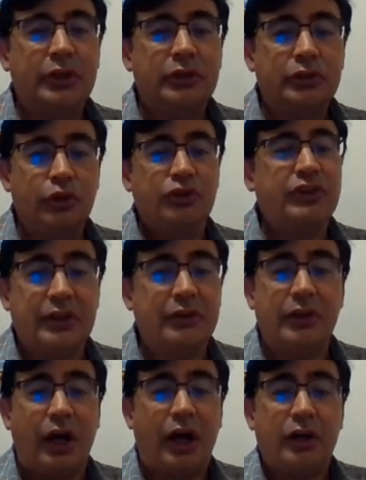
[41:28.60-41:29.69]
losing,
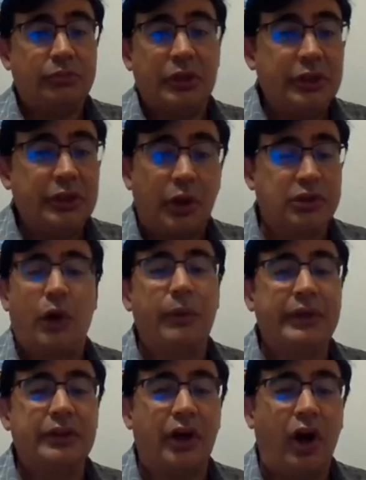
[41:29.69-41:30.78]

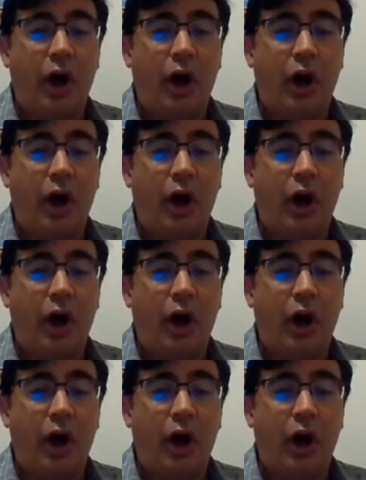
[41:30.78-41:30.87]
blowing